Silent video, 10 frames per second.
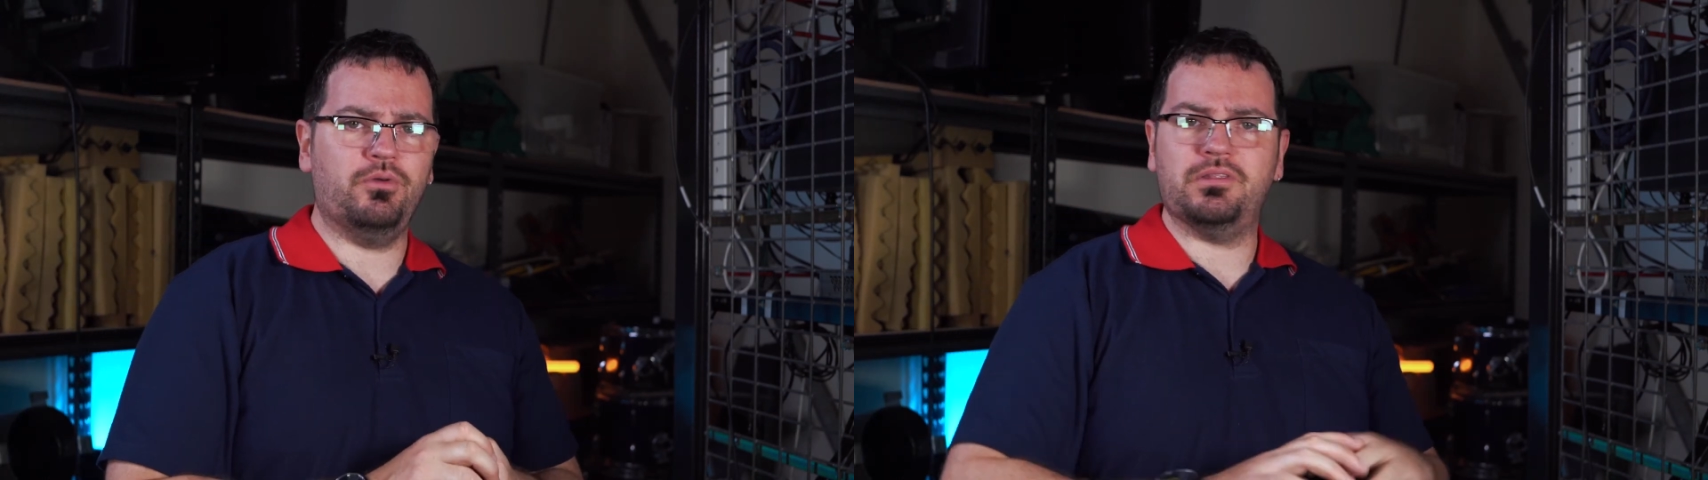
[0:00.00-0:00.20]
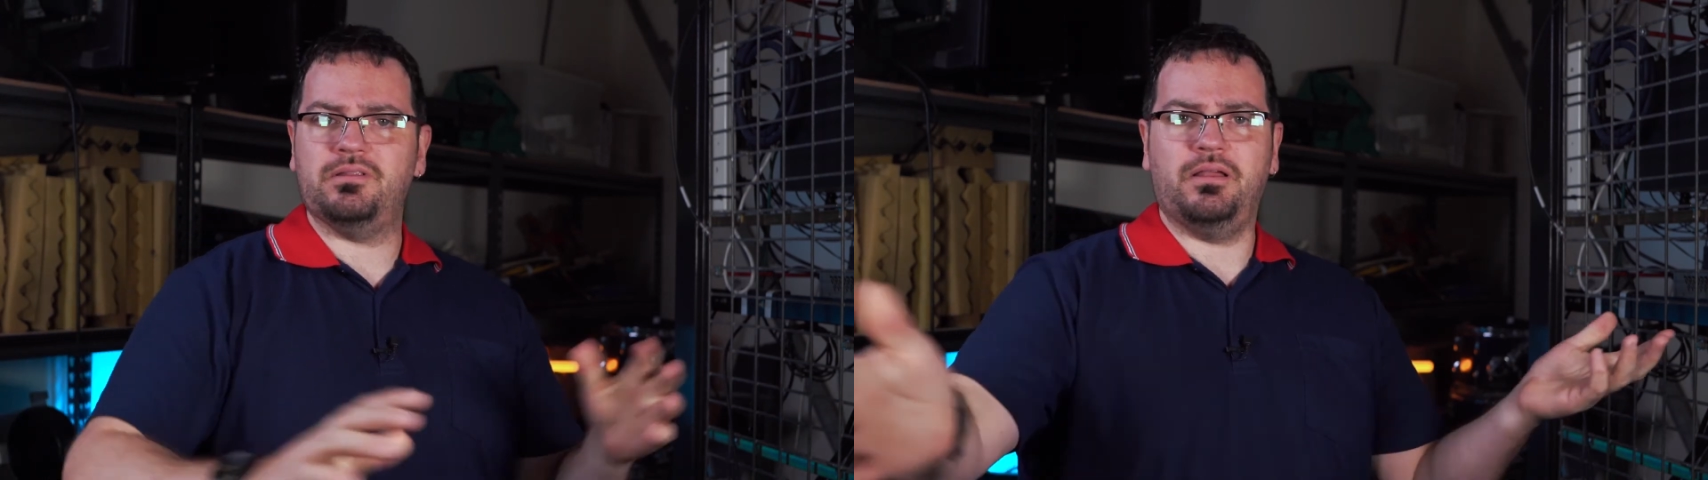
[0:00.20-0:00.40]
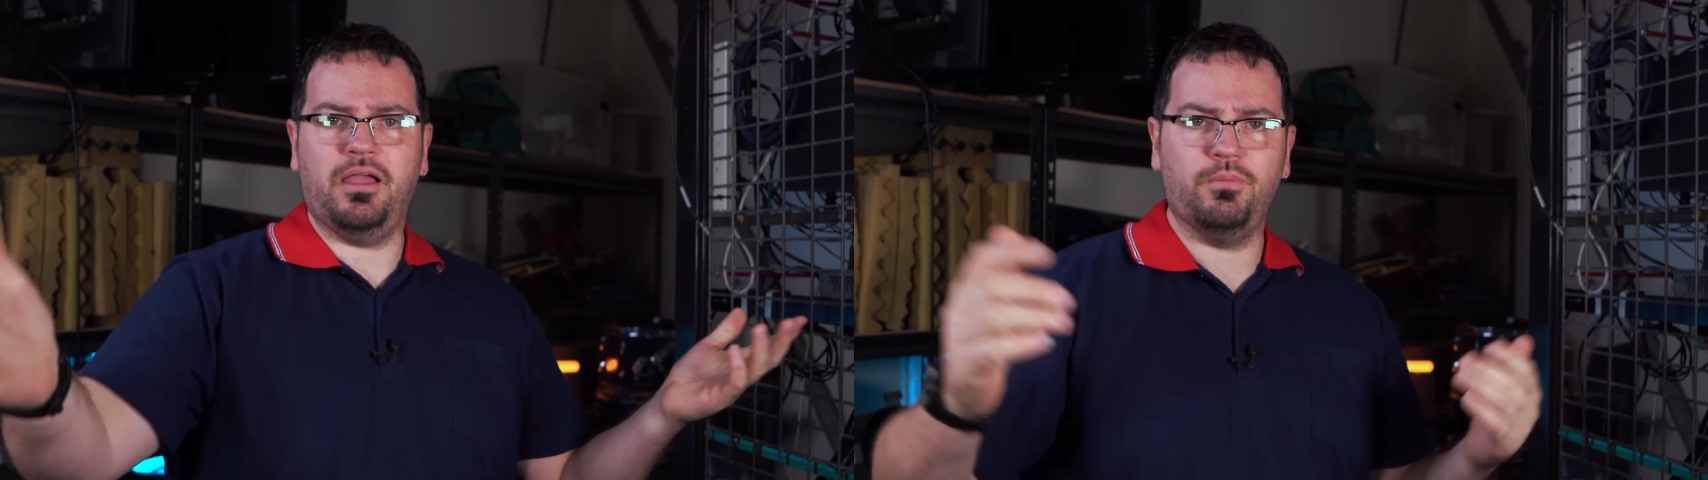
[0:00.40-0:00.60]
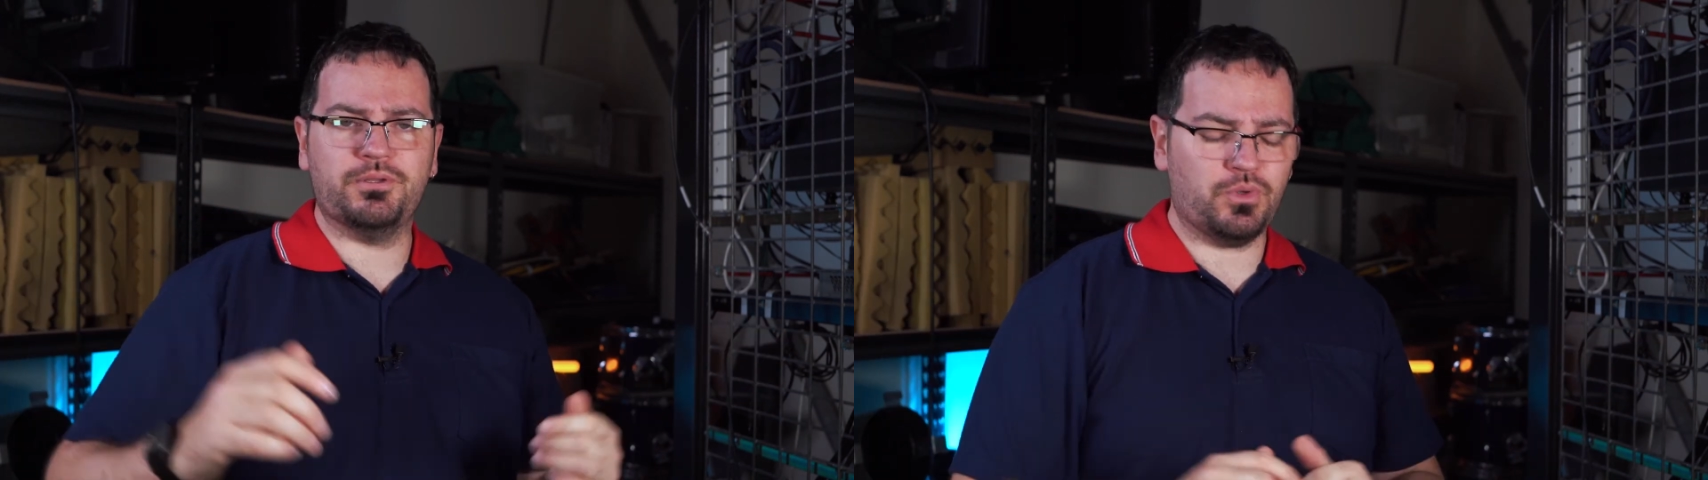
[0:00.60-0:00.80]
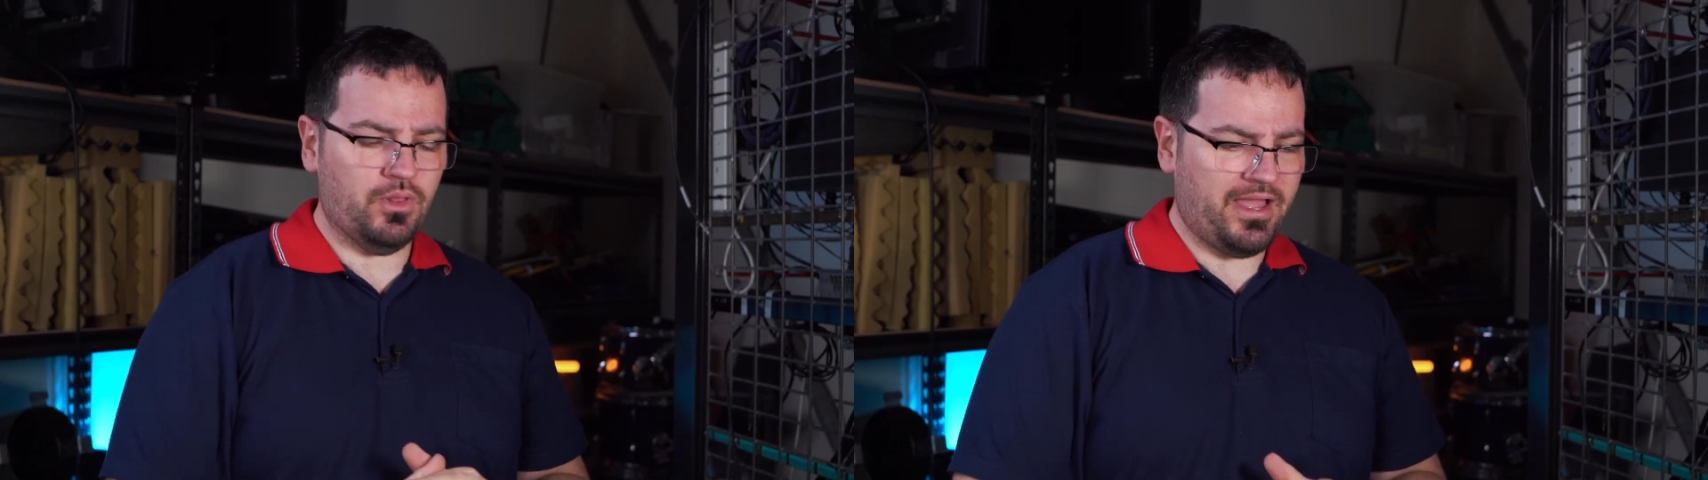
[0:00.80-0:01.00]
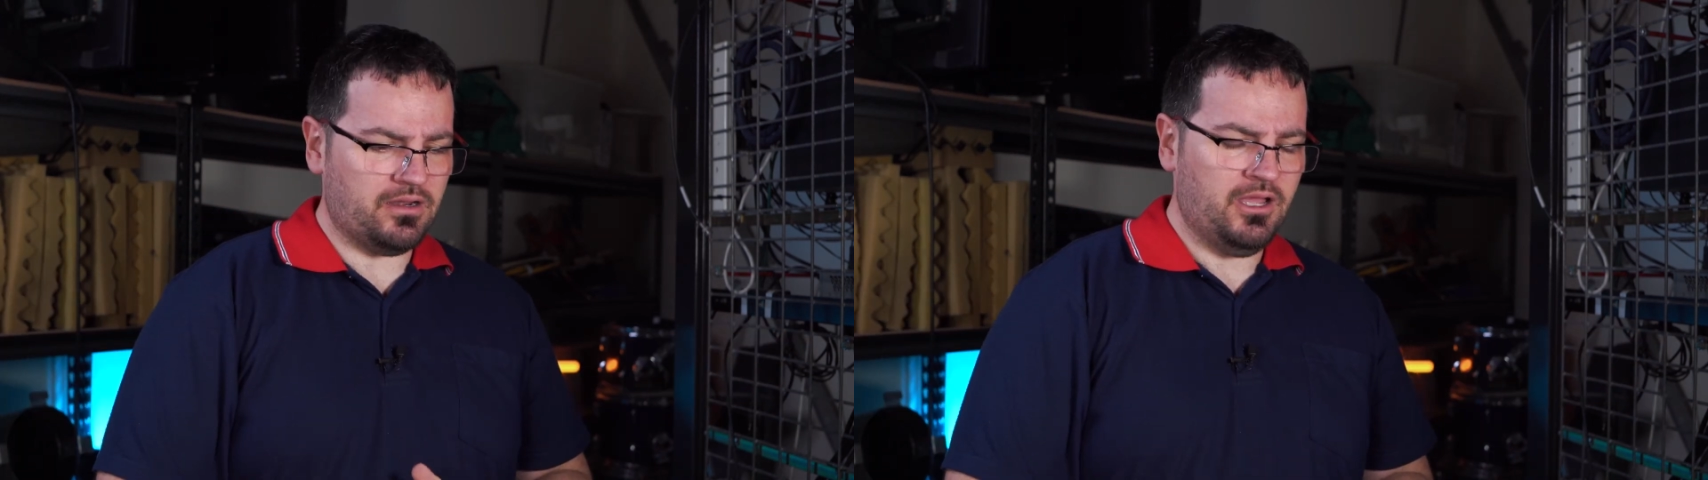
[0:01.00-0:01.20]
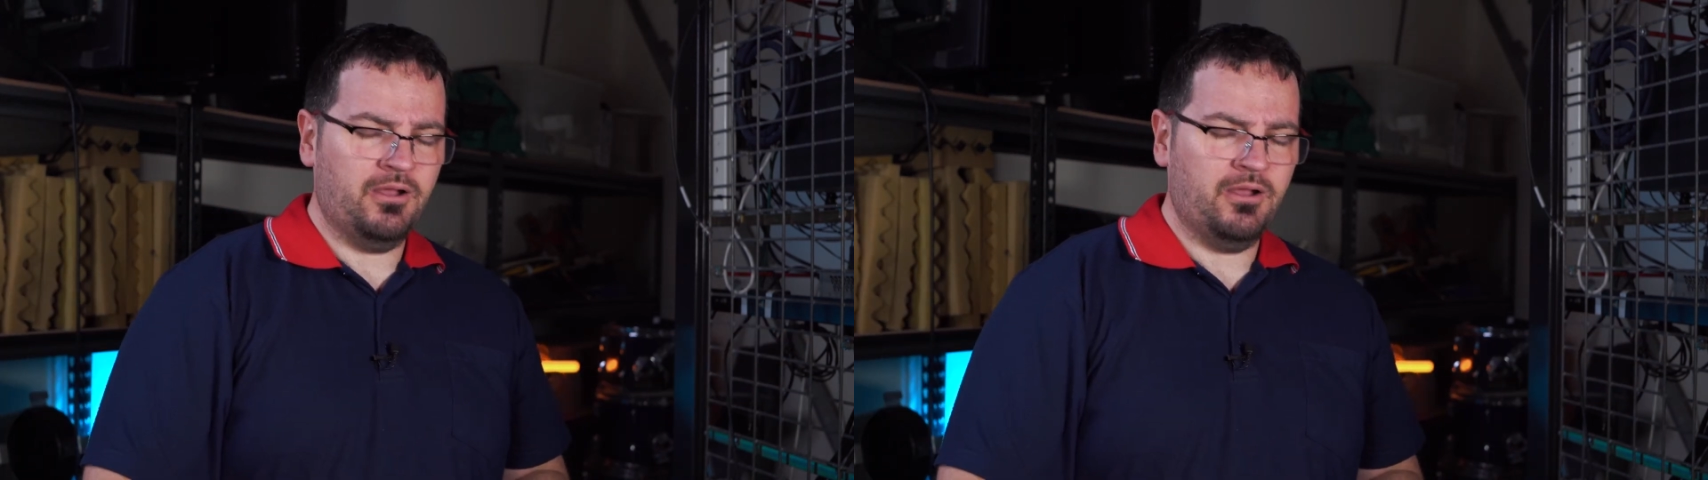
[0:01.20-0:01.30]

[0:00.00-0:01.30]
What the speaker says: and help us all out.